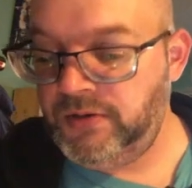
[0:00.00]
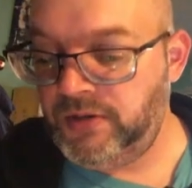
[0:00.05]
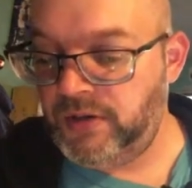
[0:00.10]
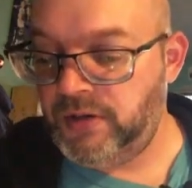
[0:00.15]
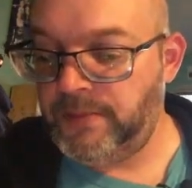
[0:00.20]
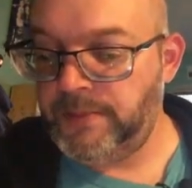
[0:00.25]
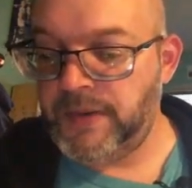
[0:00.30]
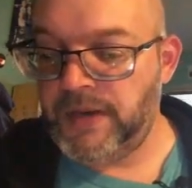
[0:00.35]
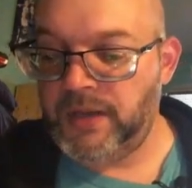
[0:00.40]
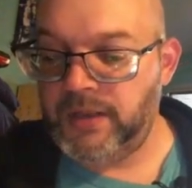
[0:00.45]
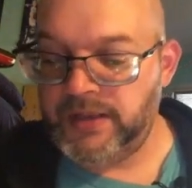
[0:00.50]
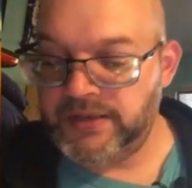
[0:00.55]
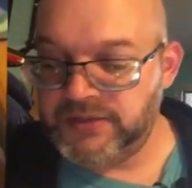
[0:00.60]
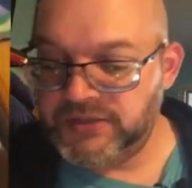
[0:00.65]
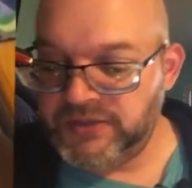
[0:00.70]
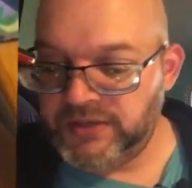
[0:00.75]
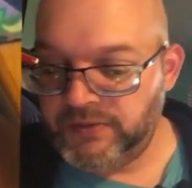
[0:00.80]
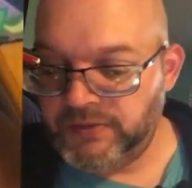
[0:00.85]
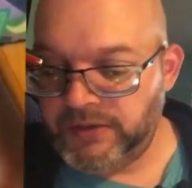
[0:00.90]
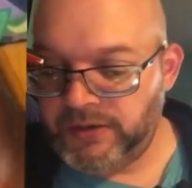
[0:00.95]
a
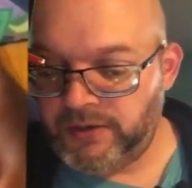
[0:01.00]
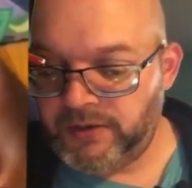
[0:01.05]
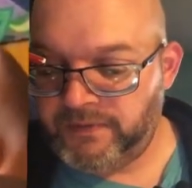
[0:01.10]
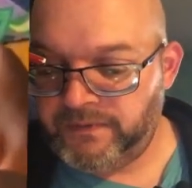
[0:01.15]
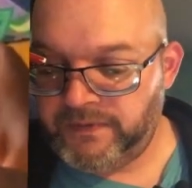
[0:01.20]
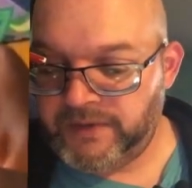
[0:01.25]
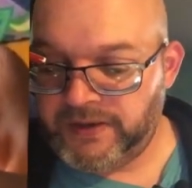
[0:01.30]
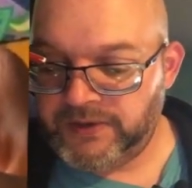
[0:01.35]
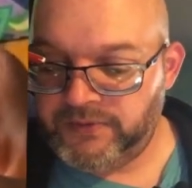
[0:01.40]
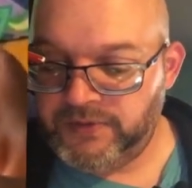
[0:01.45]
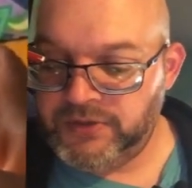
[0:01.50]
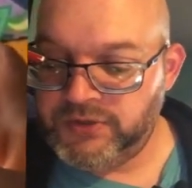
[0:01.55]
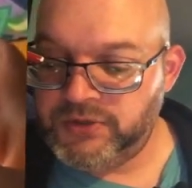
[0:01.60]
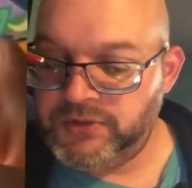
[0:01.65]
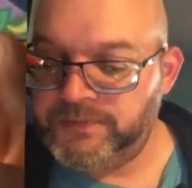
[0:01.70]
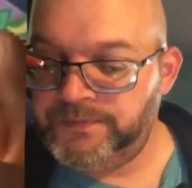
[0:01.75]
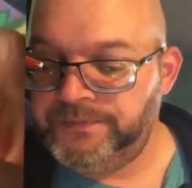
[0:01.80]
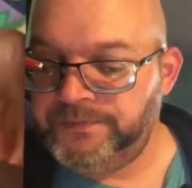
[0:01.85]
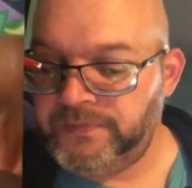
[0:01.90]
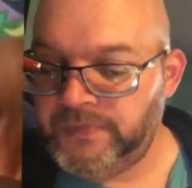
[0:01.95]
legendary artifact
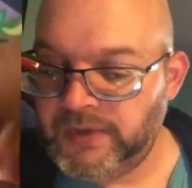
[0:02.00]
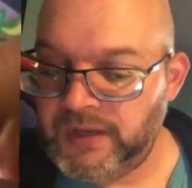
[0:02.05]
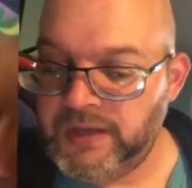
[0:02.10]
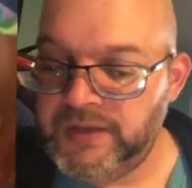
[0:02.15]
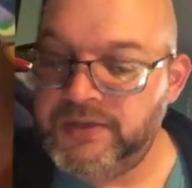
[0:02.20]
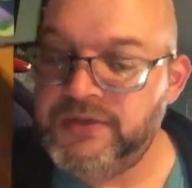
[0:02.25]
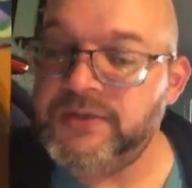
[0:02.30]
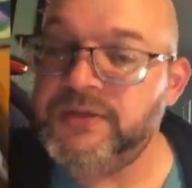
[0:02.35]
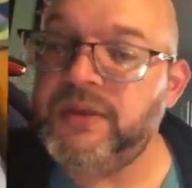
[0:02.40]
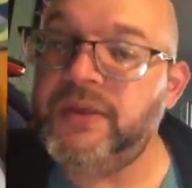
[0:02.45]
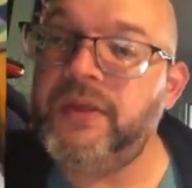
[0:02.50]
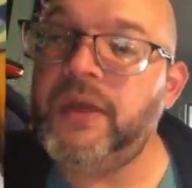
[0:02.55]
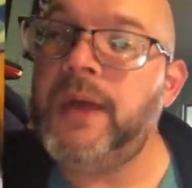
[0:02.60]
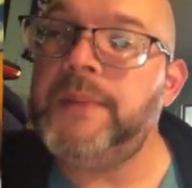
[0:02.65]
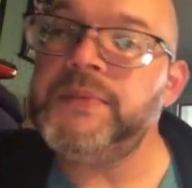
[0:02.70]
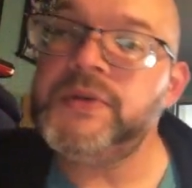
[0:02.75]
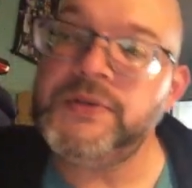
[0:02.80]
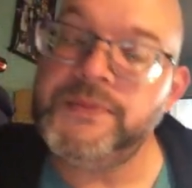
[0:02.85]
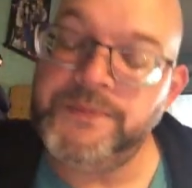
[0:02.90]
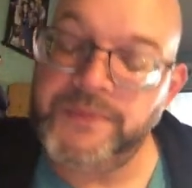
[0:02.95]
creature, and this is a
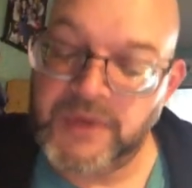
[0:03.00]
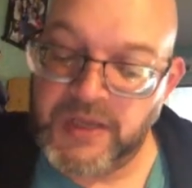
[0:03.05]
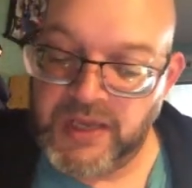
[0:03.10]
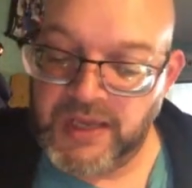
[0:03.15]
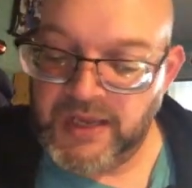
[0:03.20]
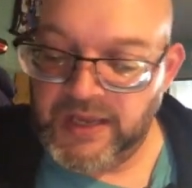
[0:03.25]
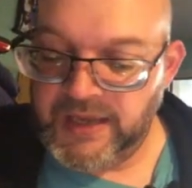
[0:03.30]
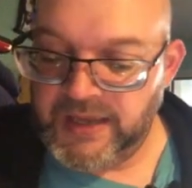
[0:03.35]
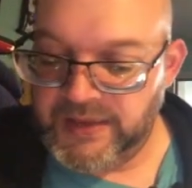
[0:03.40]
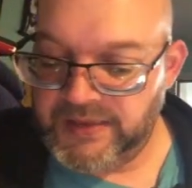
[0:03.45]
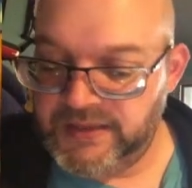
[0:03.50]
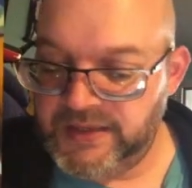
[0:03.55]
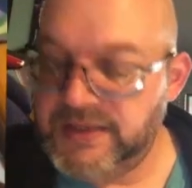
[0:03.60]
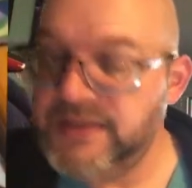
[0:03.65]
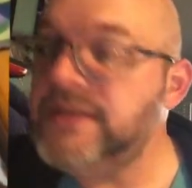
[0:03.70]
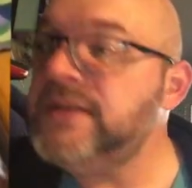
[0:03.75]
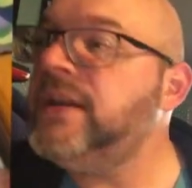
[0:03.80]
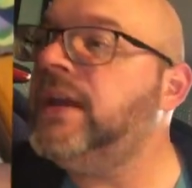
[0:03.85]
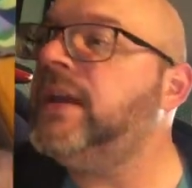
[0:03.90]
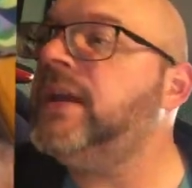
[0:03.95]
Thopter. And
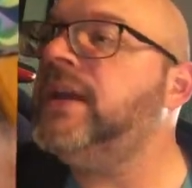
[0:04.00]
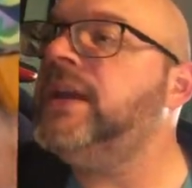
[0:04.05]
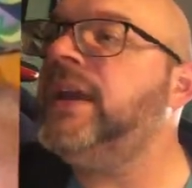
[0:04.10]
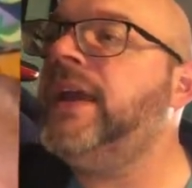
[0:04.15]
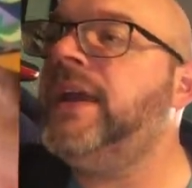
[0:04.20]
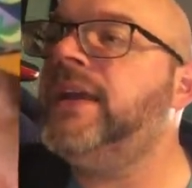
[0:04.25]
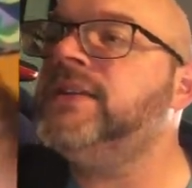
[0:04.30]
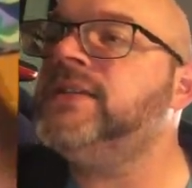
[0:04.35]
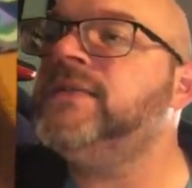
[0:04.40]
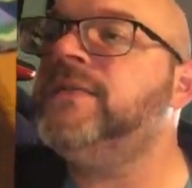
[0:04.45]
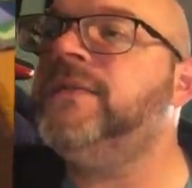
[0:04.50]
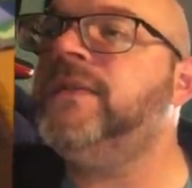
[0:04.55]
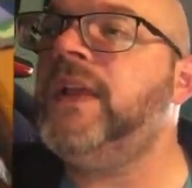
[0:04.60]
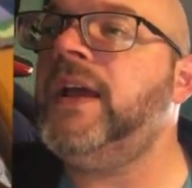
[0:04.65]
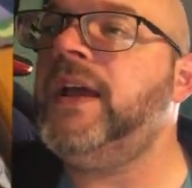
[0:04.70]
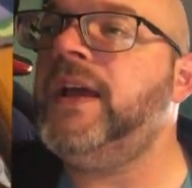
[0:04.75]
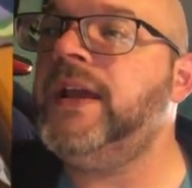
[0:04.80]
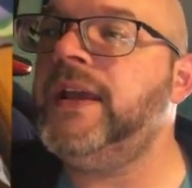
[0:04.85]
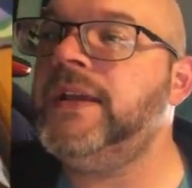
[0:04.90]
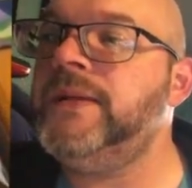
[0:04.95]
this guy has
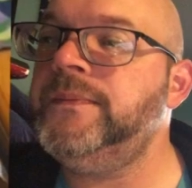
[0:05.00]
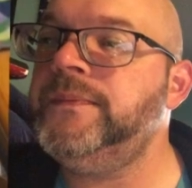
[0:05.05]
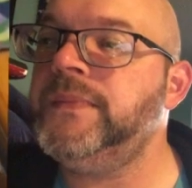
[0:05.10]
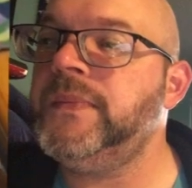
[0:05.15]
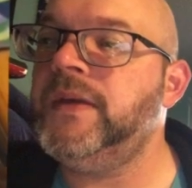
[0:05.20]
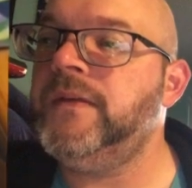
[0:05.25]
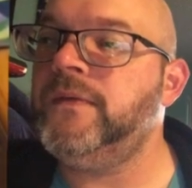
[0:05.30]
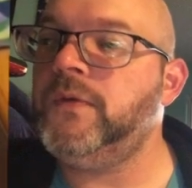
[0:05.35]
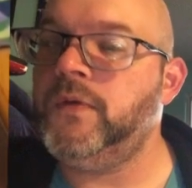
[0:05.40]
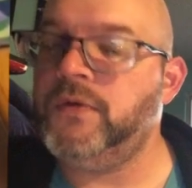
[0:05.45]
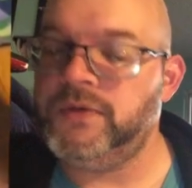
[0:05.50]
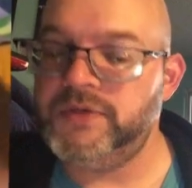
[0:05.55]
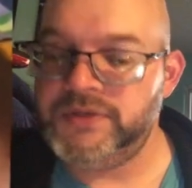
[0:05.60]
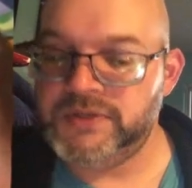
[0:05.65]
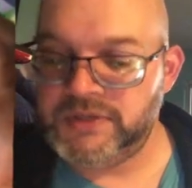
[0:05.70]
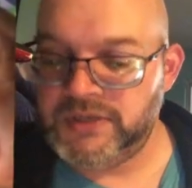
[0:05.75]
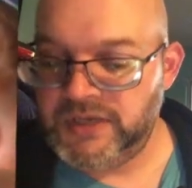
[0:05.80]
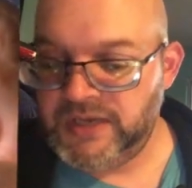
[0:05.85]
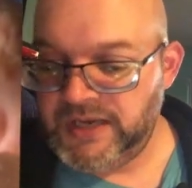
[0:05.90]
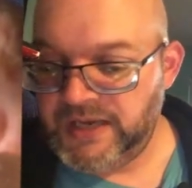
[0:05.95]
flying, of
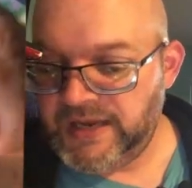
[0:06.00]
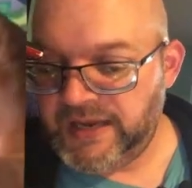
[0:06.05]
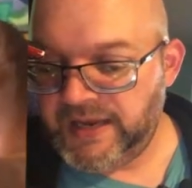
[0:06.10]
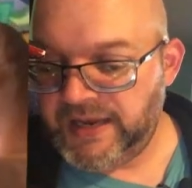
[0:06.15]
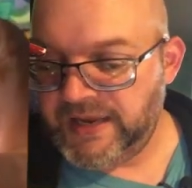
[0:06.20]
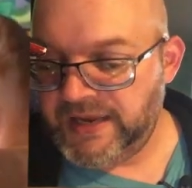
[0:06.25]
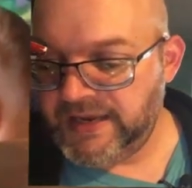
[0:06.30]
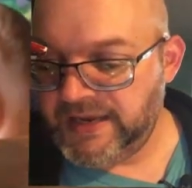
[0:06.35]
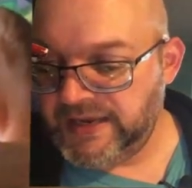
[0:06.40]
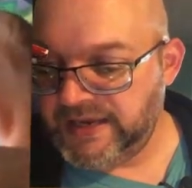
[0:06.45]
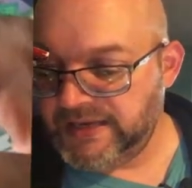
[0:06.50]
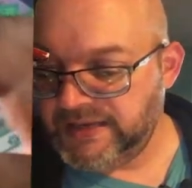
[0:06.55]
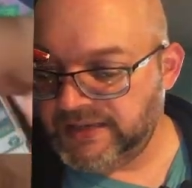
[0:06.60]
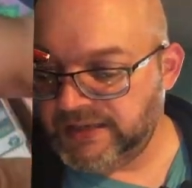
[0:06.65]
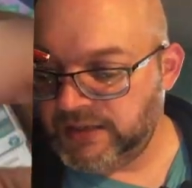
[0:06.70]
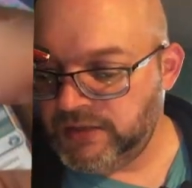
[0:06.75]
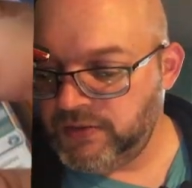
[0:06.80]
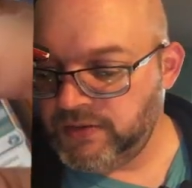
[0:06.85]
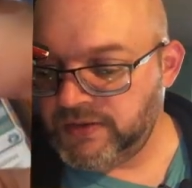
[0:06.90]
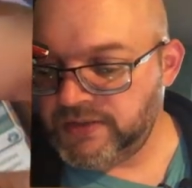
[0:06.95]
course, and
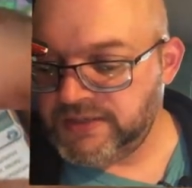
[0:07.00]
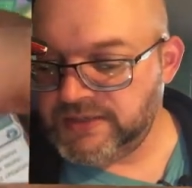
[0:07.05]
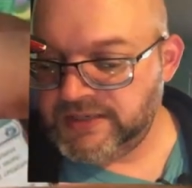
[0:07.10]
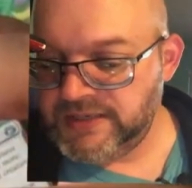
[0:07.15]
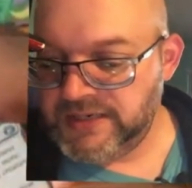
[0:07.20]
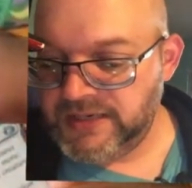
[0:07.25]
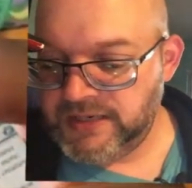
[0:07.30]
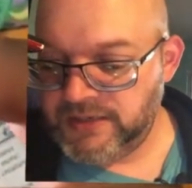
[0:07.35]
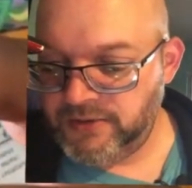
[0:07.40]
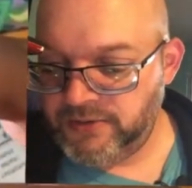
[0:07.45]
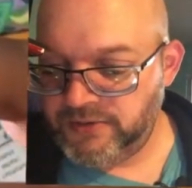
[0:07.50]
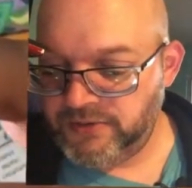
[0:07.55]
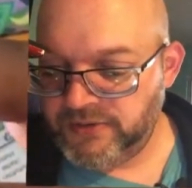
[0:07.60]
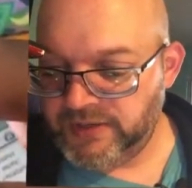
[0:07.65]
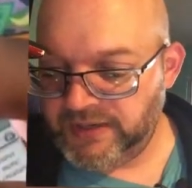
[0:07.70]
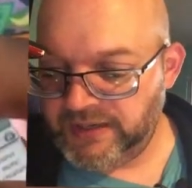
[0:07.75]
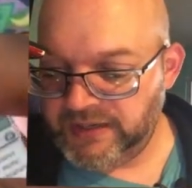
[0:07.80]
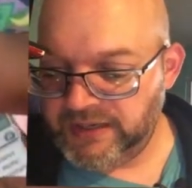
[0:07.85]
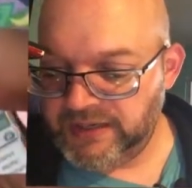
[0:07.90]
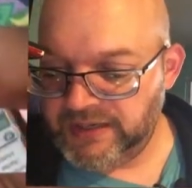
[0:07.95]
you can see here
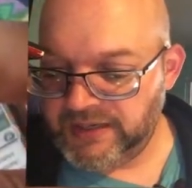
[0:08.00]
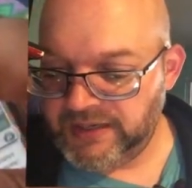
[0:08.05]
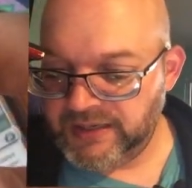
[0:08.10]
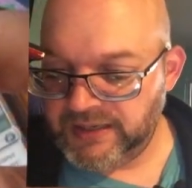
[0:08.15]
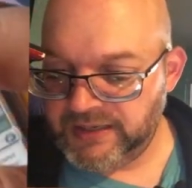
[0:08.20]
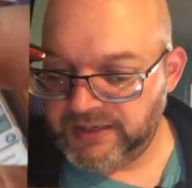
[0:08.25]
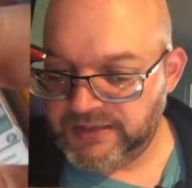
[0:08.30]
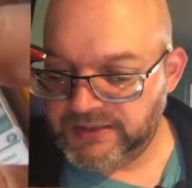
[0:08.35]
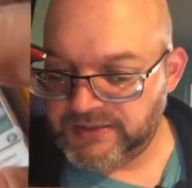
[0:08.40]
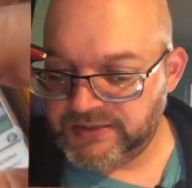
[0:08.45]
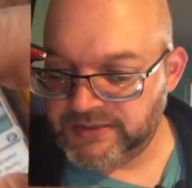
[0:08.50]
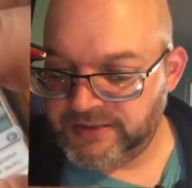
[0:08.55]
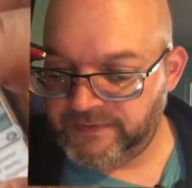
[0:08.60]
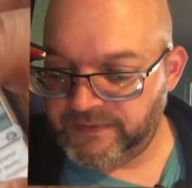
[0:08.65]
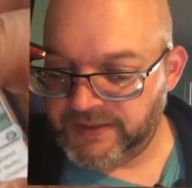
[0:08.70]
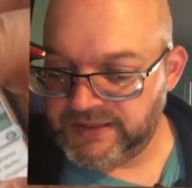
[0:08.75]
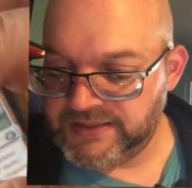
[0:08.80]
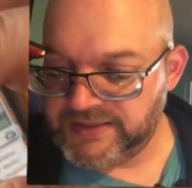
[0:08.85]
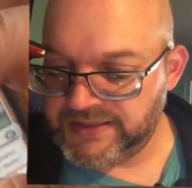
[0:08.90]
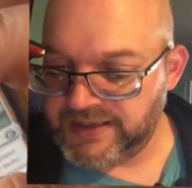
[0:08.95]
that it has,
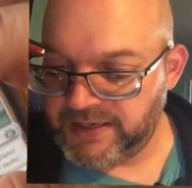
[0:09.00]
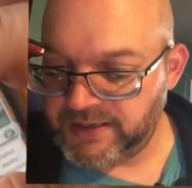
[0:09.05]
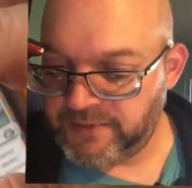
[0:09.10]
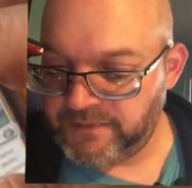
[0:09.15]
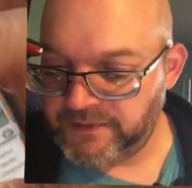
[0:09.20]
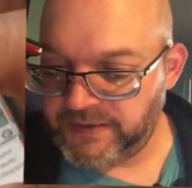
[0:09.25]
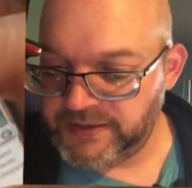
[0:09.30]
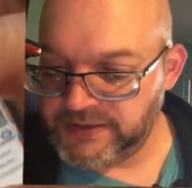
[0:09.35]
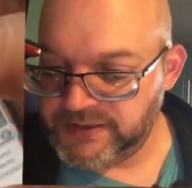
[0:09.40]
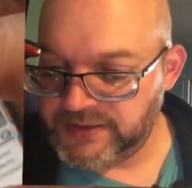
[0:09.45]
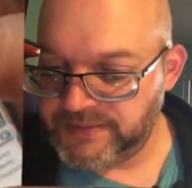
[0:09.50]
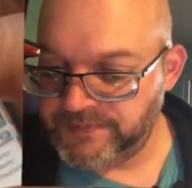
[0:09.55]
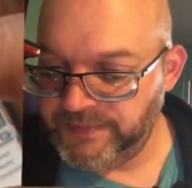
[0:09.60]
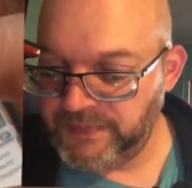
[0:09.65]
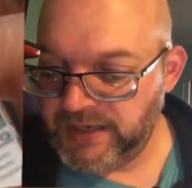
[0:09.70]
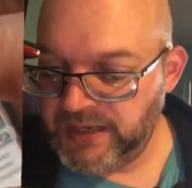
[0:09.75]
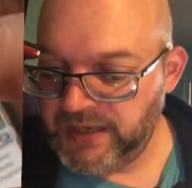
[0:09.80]
if I sacrifice it,